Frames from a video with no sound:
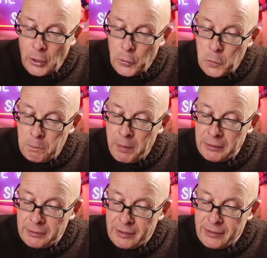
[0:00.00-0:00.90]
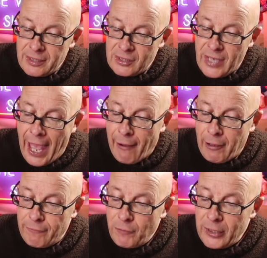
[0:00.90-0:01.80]
who built this
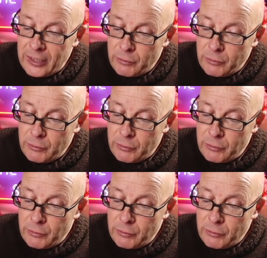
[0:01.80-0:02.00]
tower for his